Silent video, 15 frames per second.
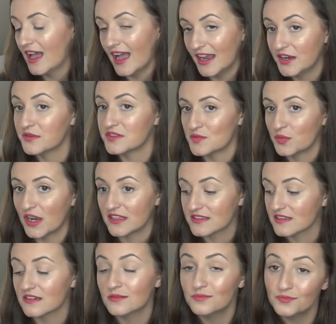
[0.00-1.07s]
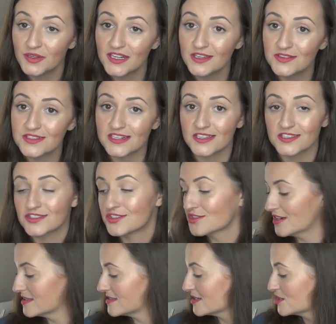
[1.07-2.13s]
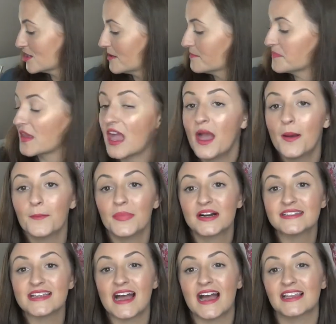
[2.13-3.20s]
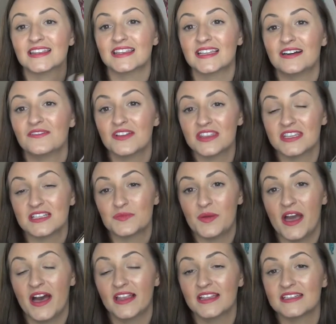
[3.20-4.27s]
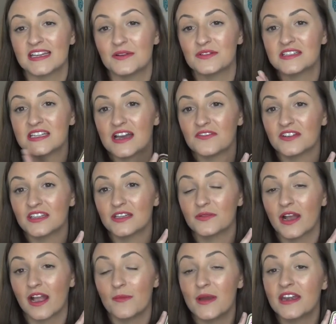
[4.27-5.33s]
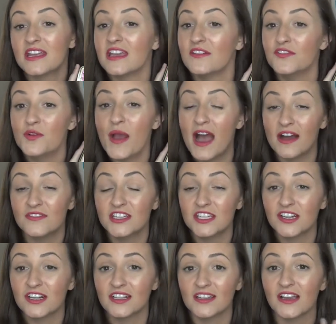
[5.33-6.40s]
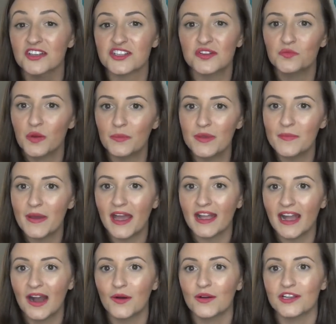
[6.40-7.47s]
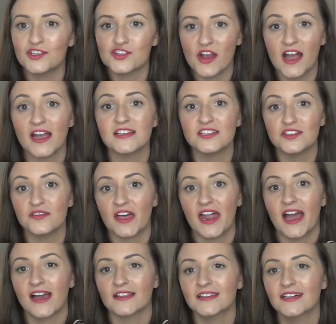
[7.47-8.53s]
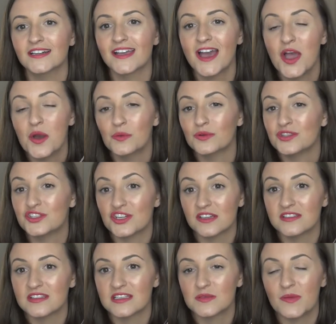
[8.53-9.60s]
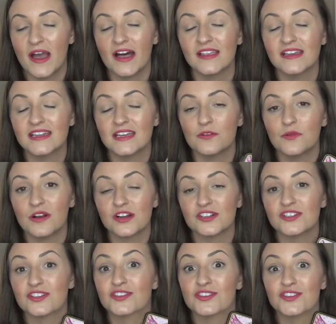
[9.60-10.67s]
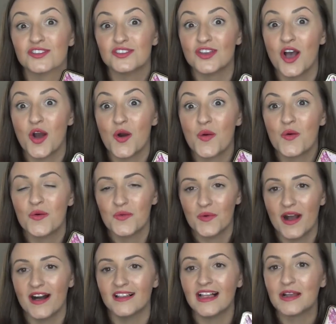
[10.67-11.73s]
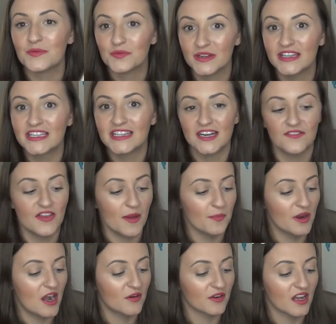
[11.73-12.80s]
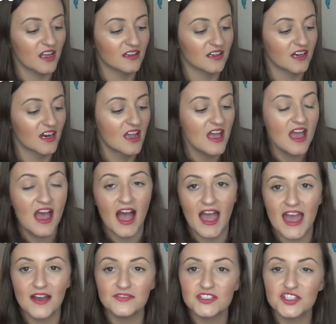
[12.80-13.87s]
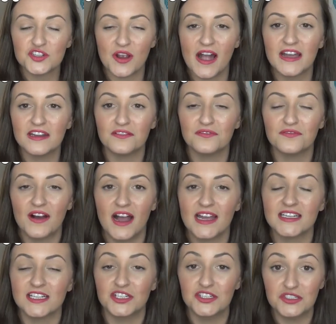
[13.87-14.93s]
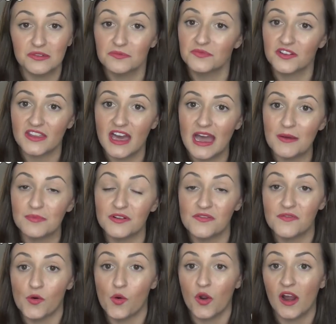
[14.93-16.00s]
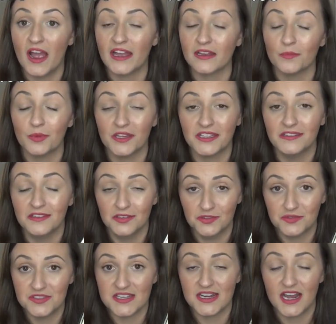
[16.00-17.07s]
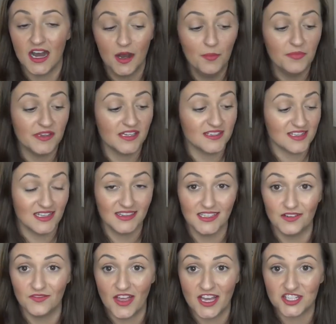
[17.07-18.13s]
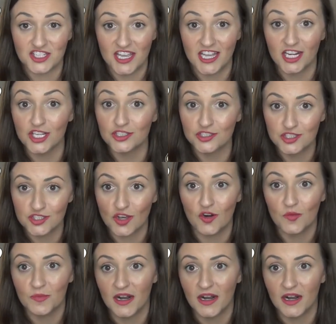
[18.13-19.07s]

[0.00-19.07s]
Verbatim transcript: I know it's a bronzer, but I use it as a transition. But I love this palette. I would definitely recommend it. If you have it in your collection, whip it back out and try to do that eye look with just this palette. It works so well. I really love that brown color. I have to try to find a dupe for that before I completely use it up because I love that shade so